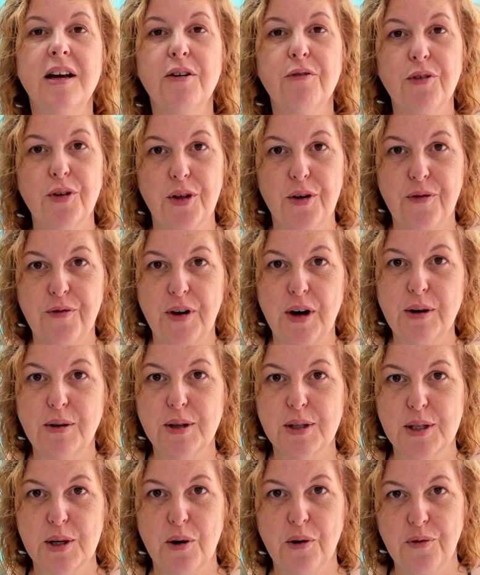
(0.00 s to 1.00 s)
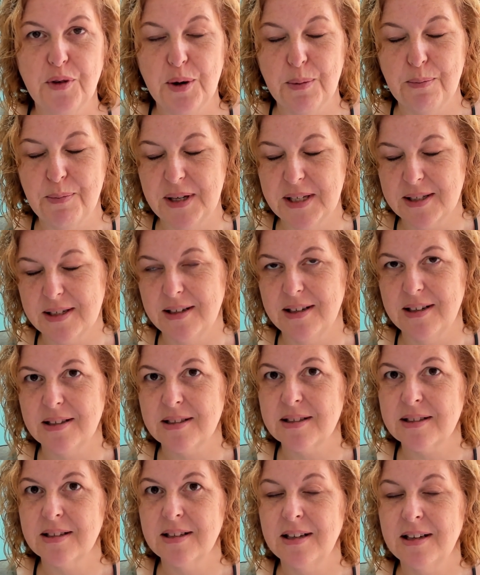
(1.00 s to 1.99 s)
for the focus of your
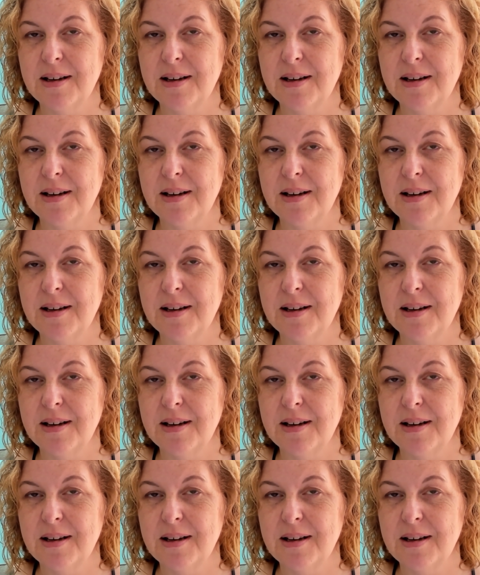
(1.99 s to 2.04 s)
business.